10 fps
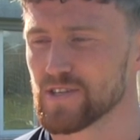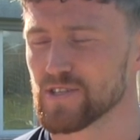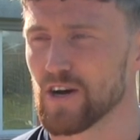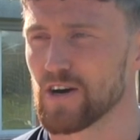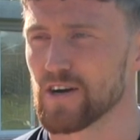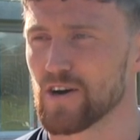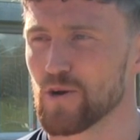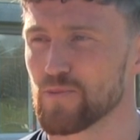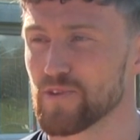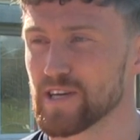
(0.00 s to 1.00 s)
start
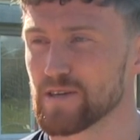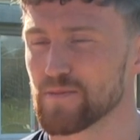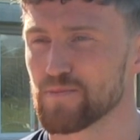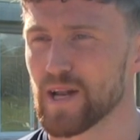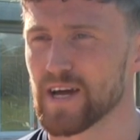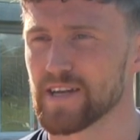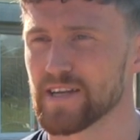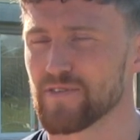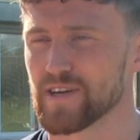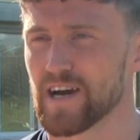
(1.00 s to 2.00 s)
hopefully
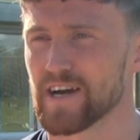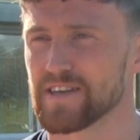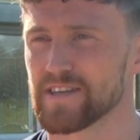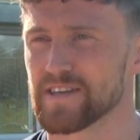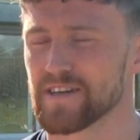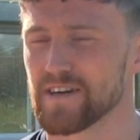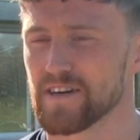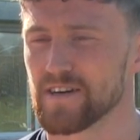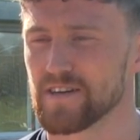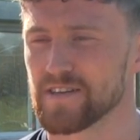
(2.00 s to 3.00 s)
playing if I can, and
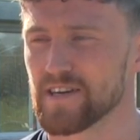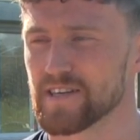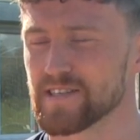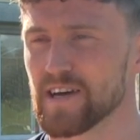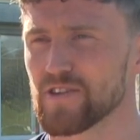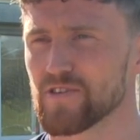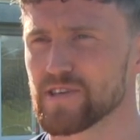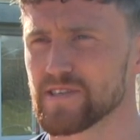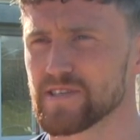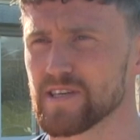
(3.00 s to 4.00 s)
see out the
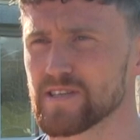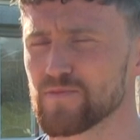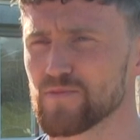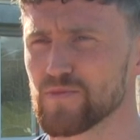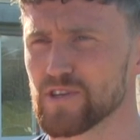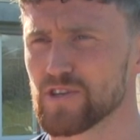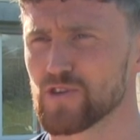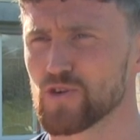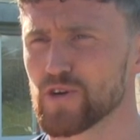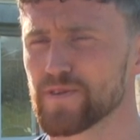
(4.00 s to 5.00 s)
rest of the season and
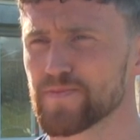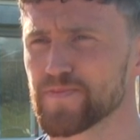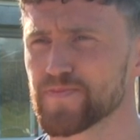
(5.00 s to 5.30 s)
enjoy it.